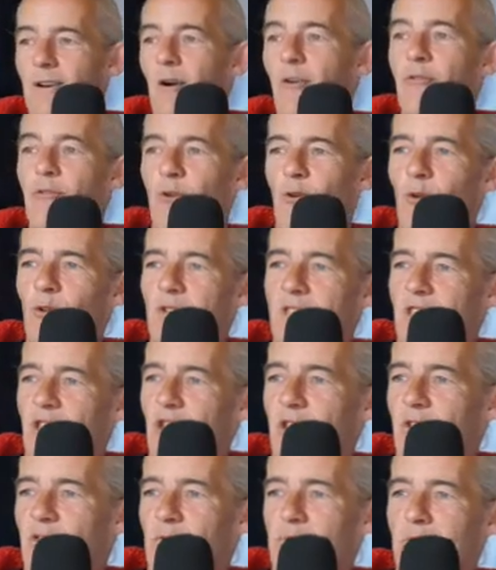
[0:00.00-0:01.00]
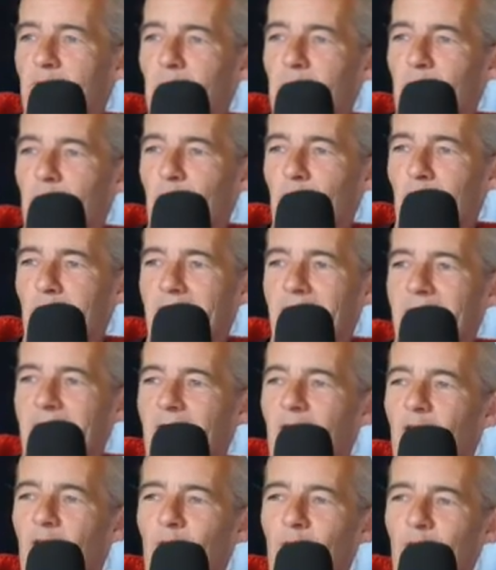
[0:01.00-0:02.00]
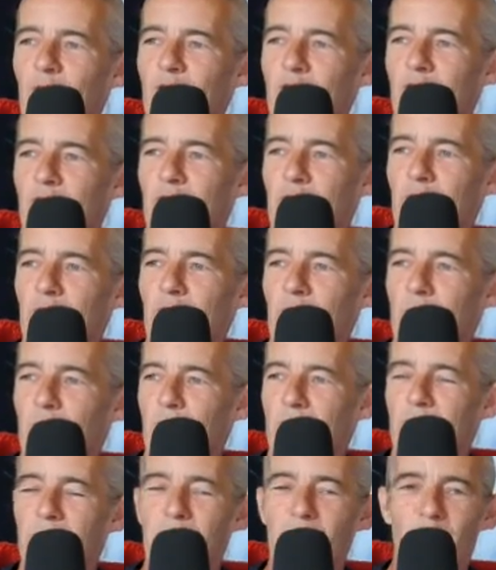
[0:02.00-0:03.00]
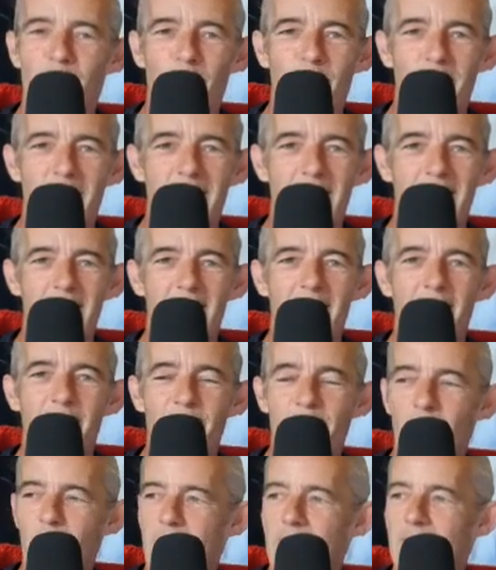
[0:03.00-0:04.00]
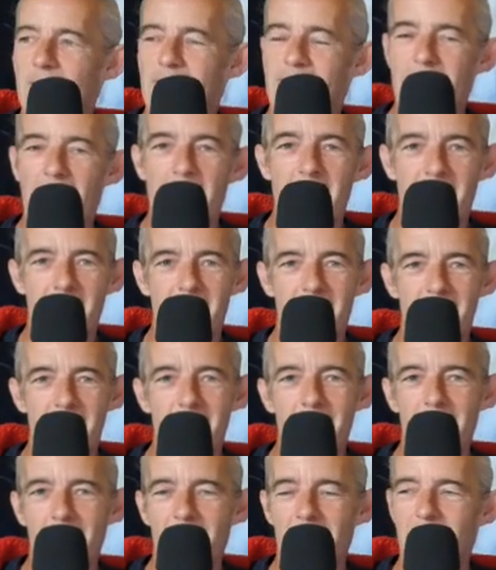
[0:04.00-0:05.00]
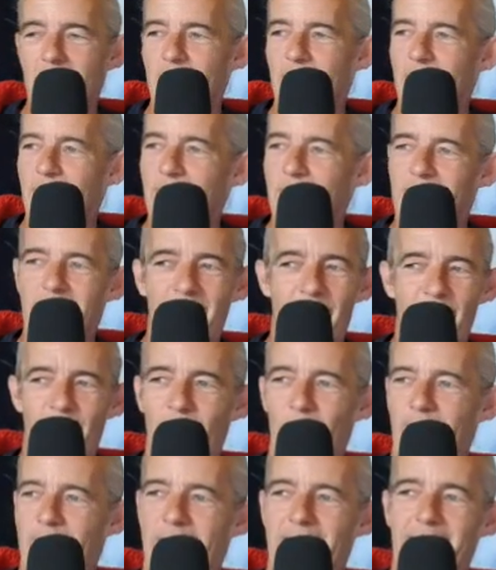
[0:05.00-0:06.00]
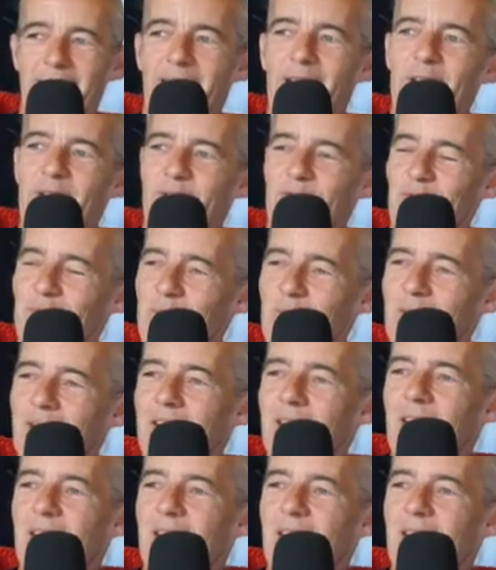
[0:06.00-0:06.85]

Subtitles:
Of course she's from Dunbrody. Of course she shoots with Dunbrody. Fucking assassins. The fucking lot of them.